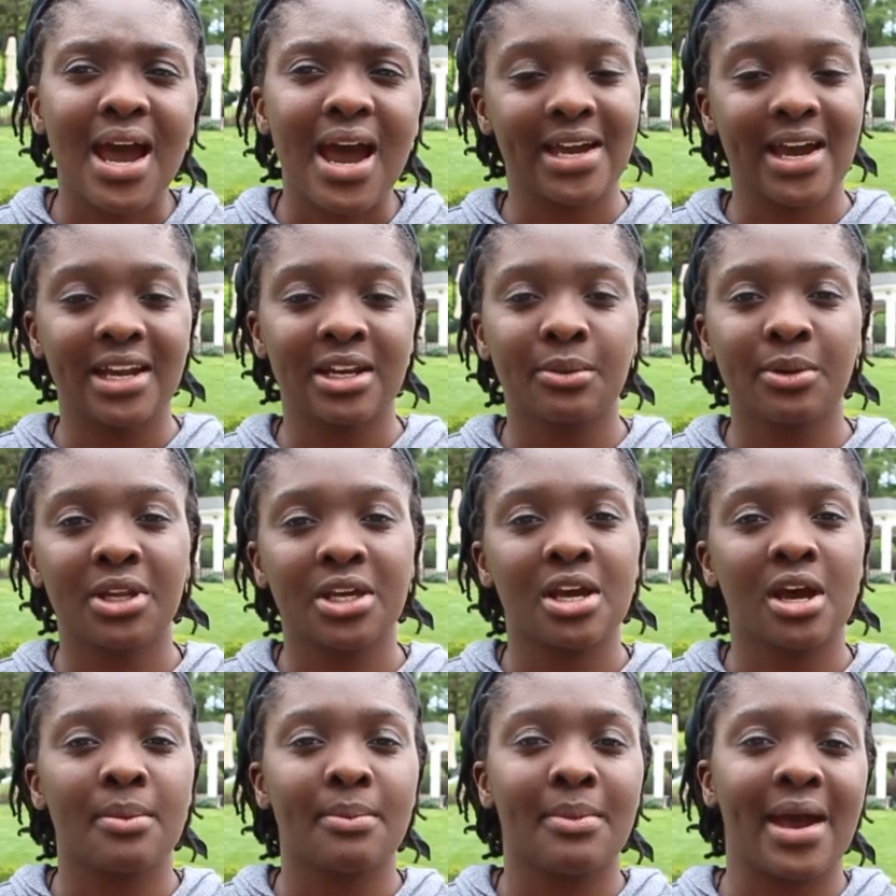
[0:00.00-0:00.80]
I kinda
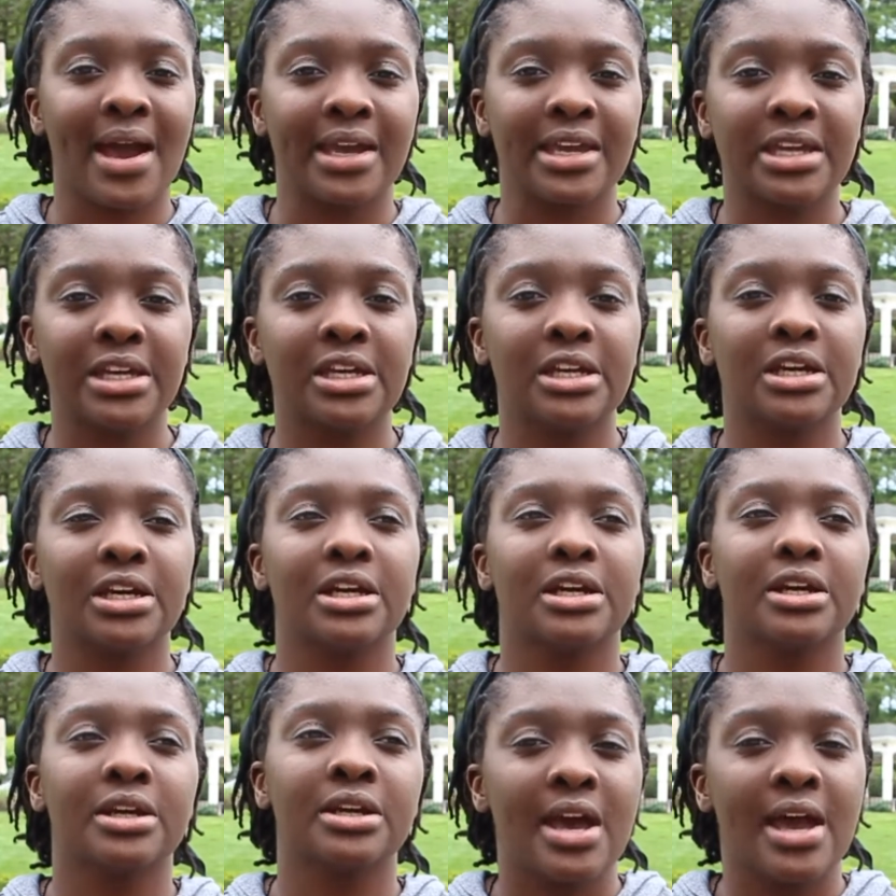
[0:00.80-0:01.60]
wanna come back
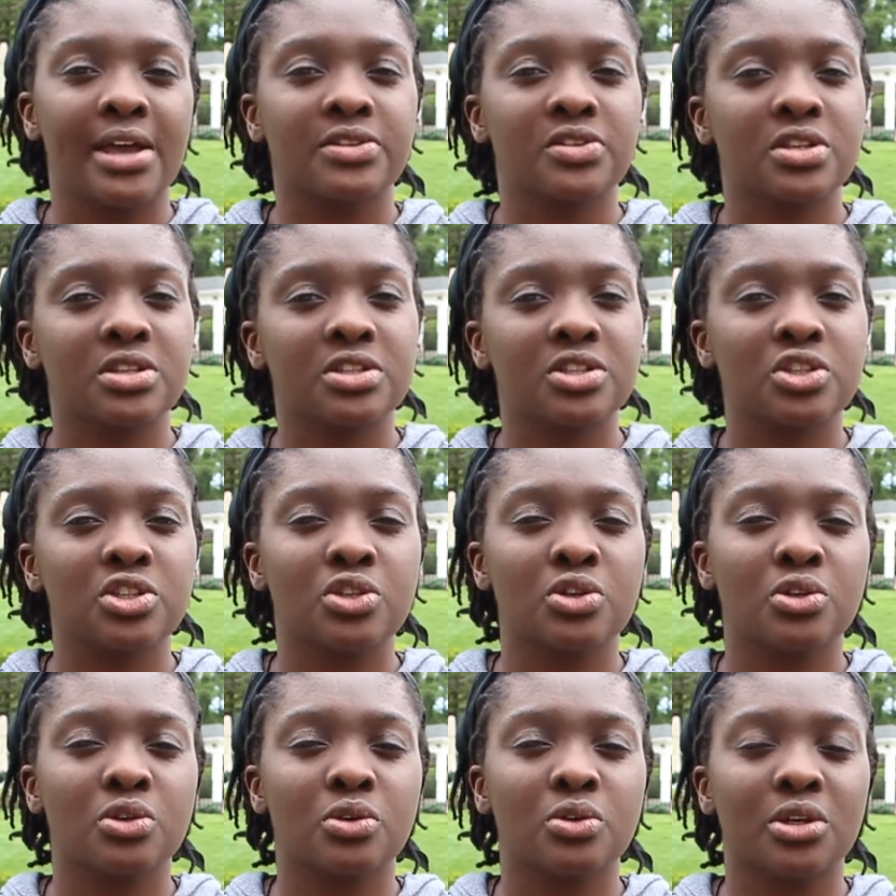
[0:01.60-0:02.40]
here and just
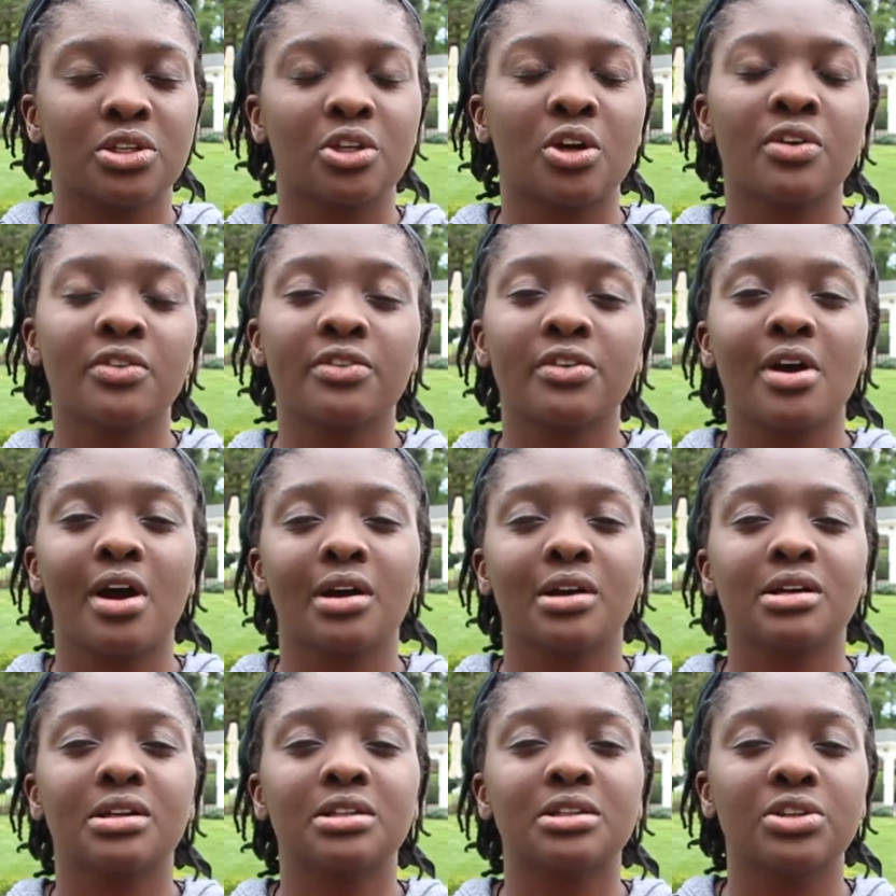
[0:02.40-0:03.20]
do an overall
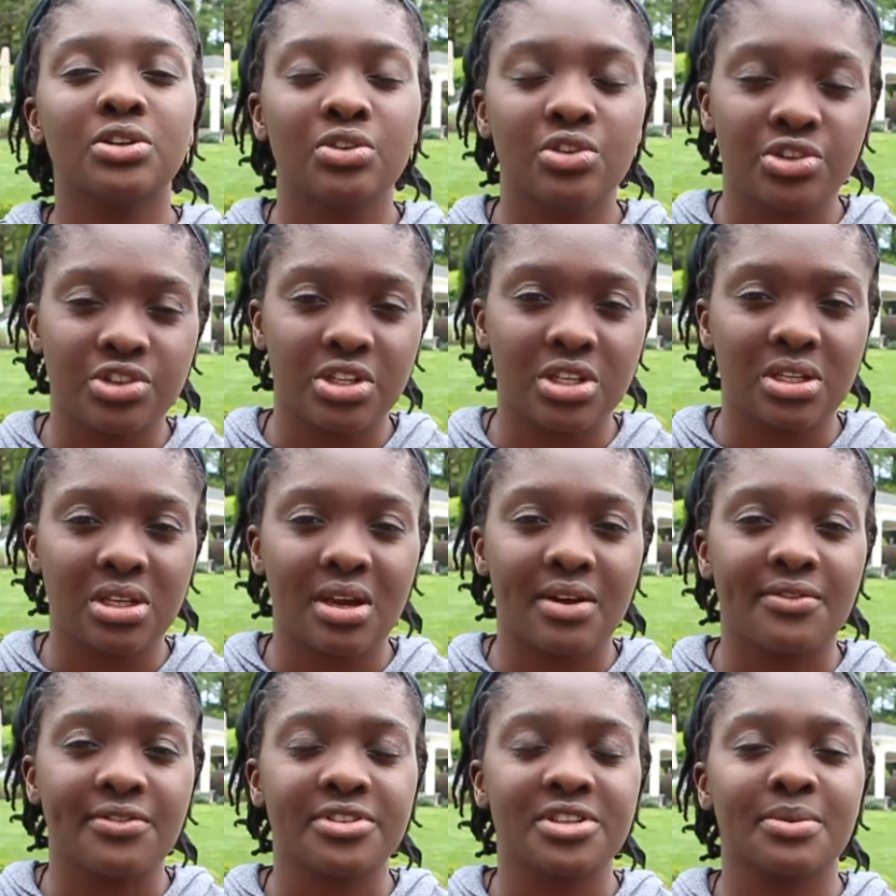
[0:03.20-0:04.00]
conclusion
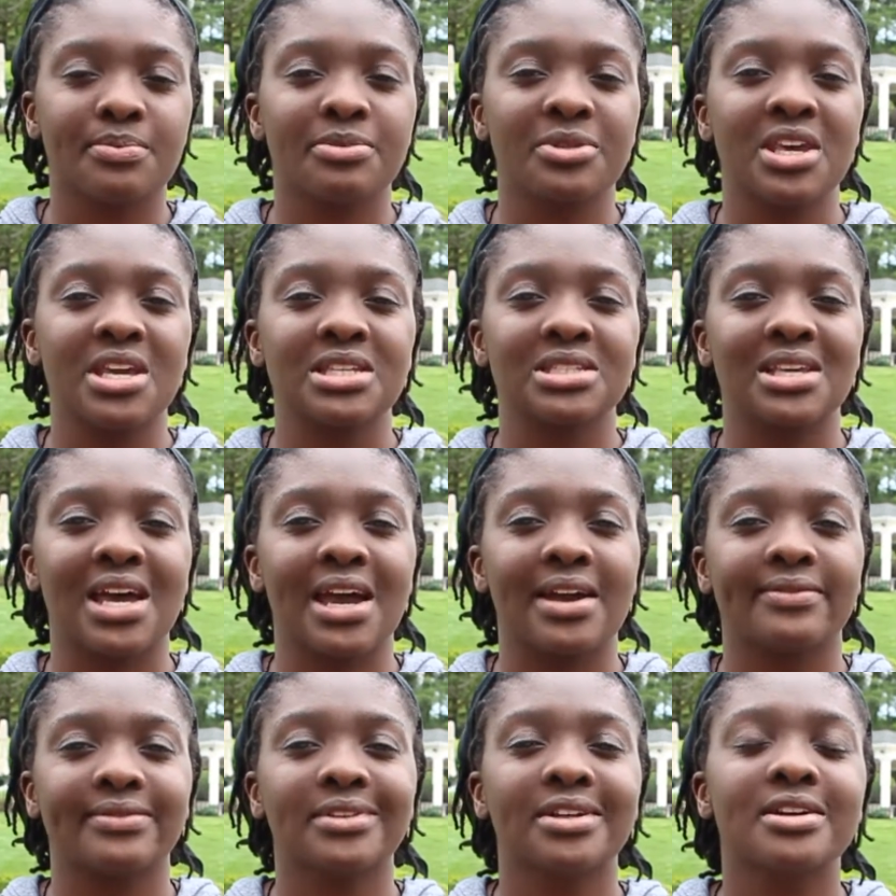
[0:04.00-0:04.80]
of some things
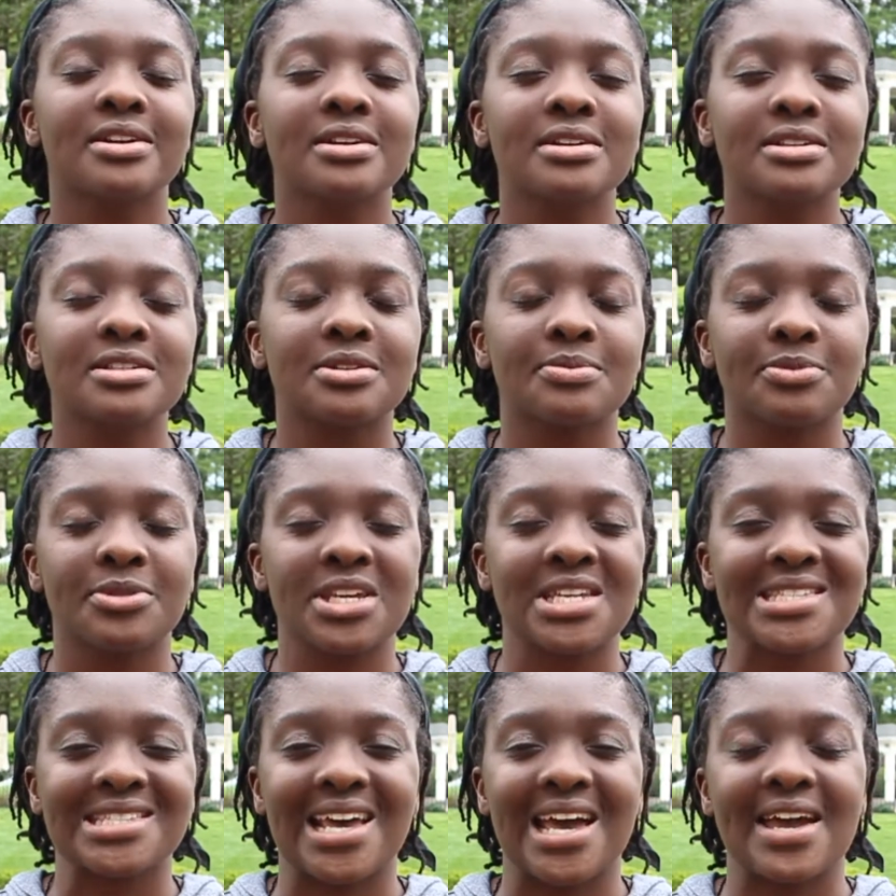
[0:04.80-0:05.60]
I've learned, some
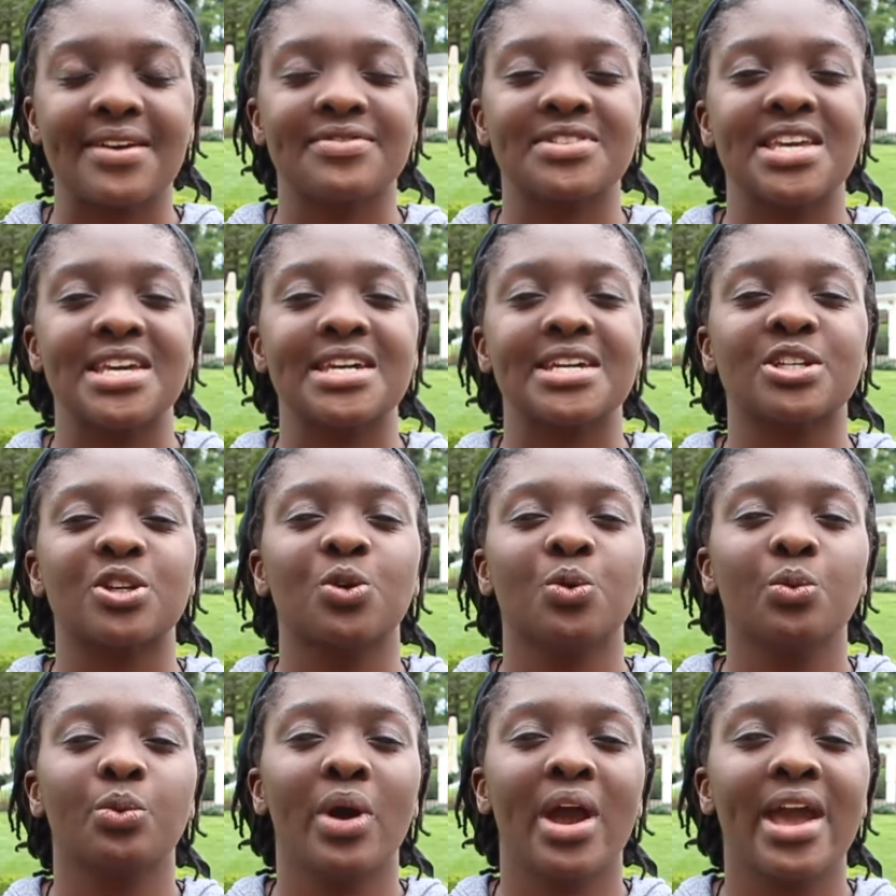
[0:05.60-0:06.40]
things I have taken
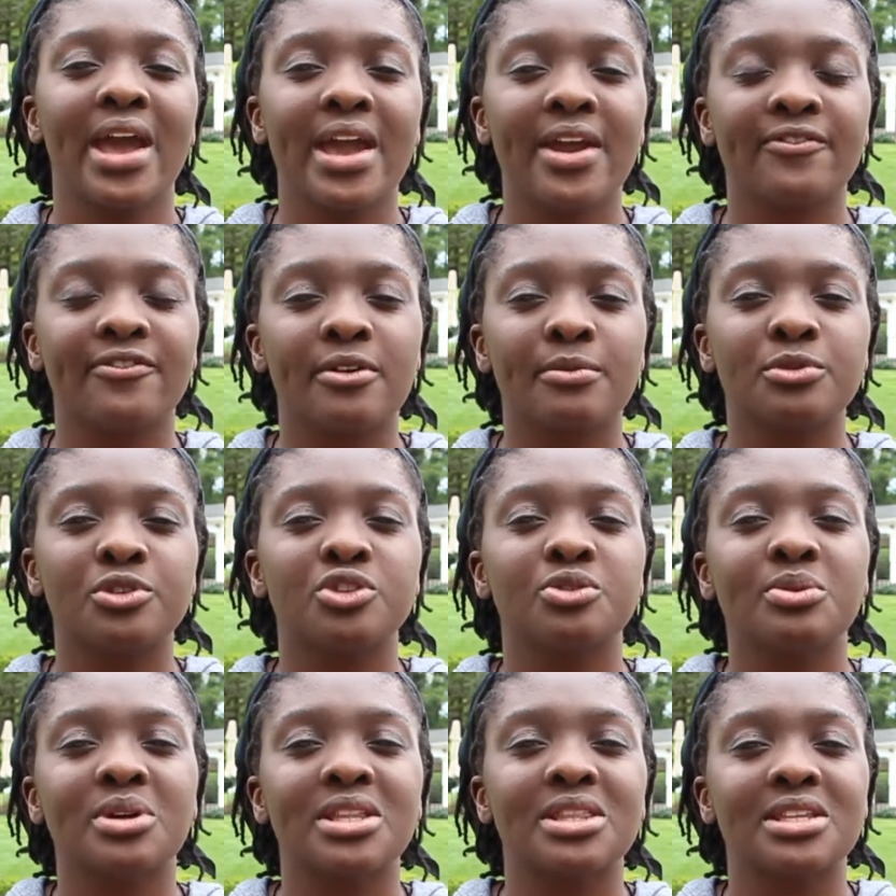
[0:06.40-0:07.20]
away from
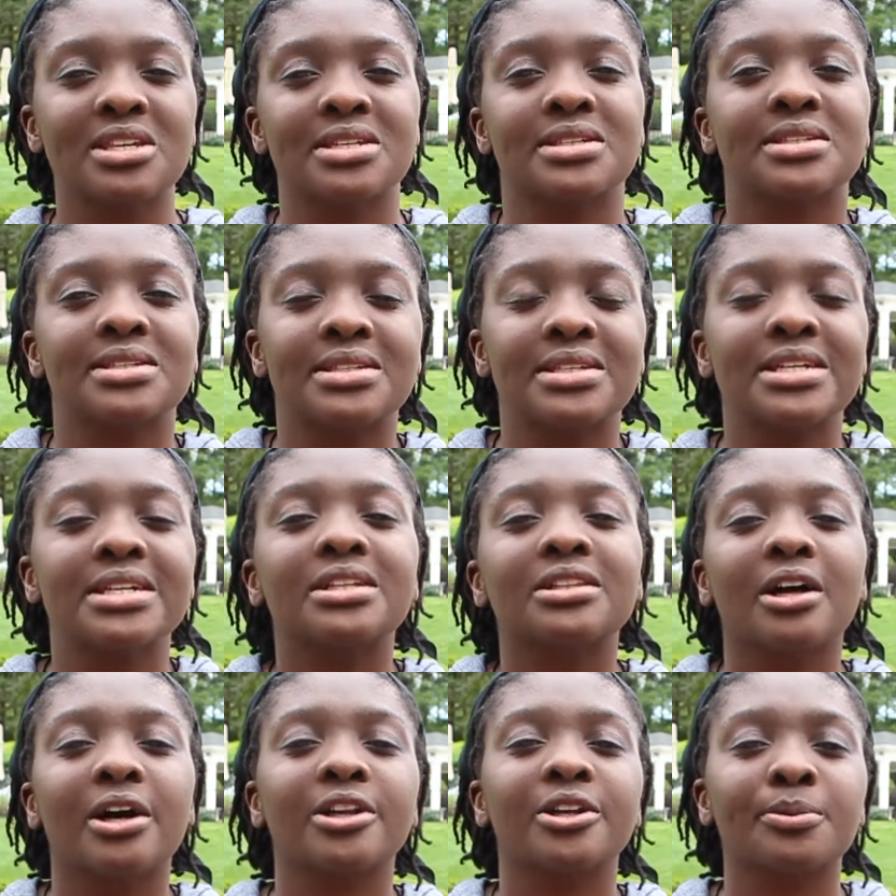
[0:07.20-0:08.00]
doing this
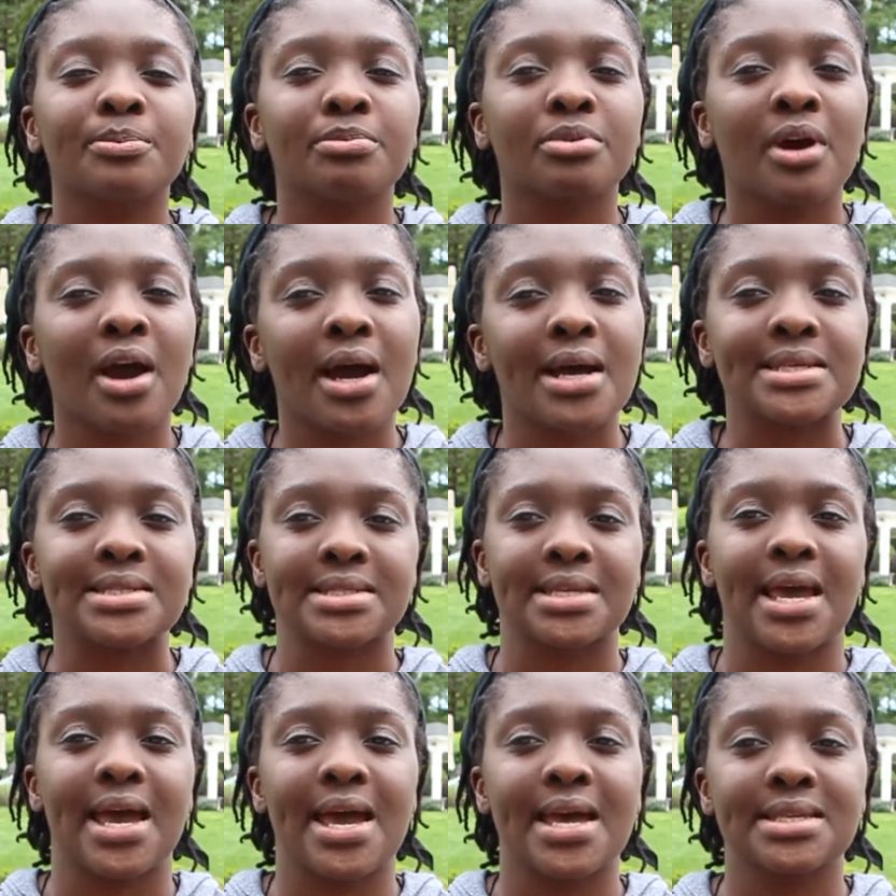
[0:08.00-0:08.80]
declutter
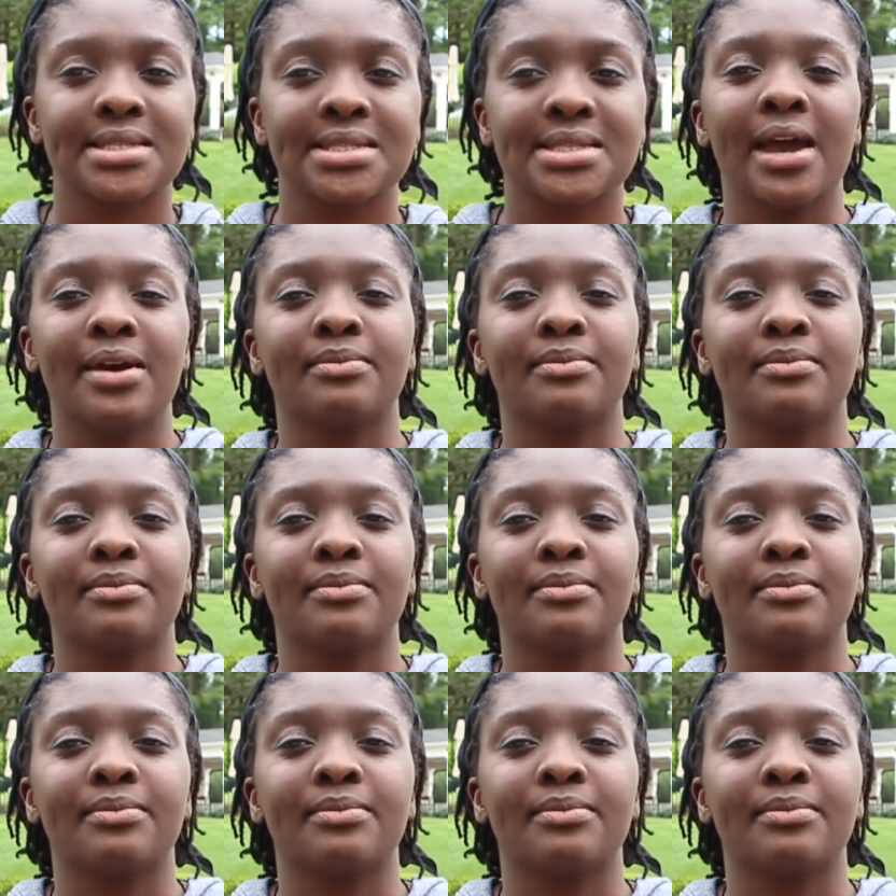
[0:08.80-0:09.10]
process.